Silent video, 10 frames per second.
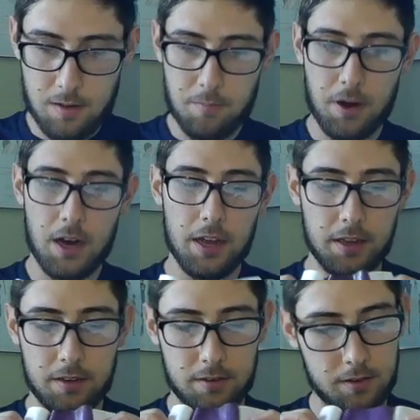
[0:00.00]
But
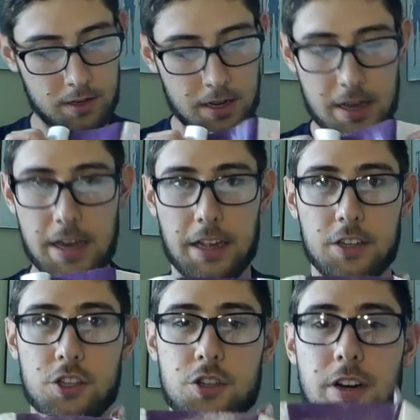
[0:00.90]
it can
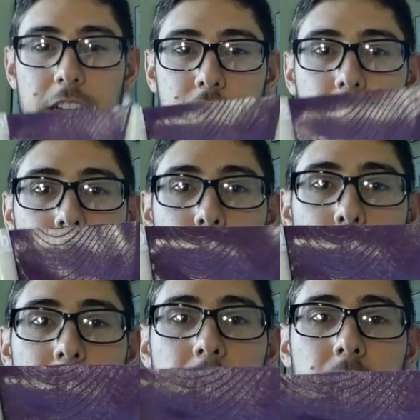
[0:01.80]
stretch a little
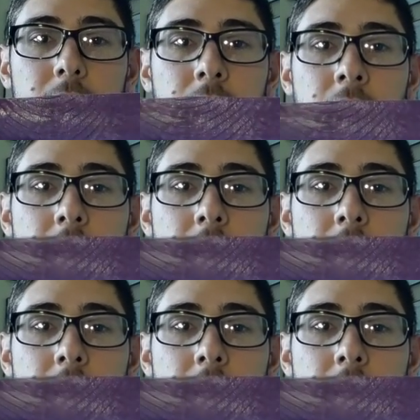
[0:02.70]
bit,